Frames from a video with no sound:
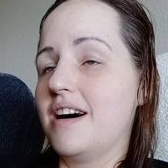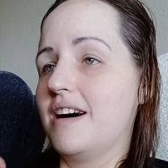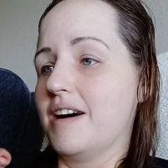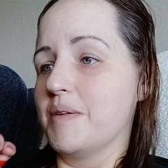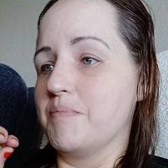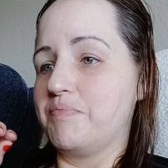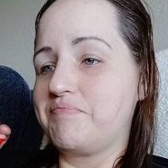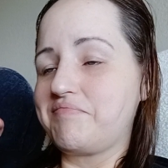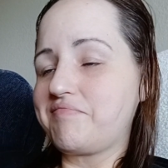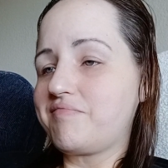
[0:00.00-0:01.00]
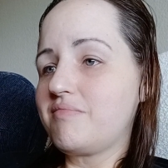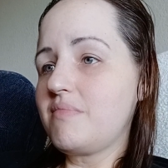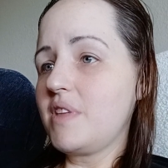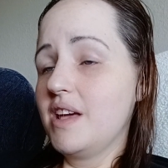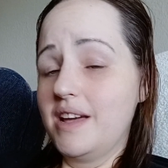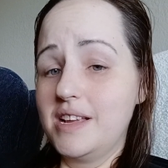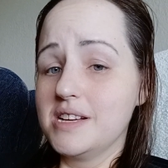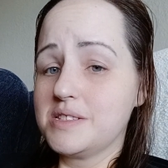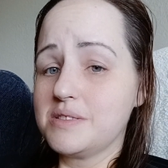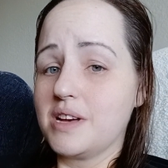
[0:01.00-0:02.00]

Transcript: Um, it does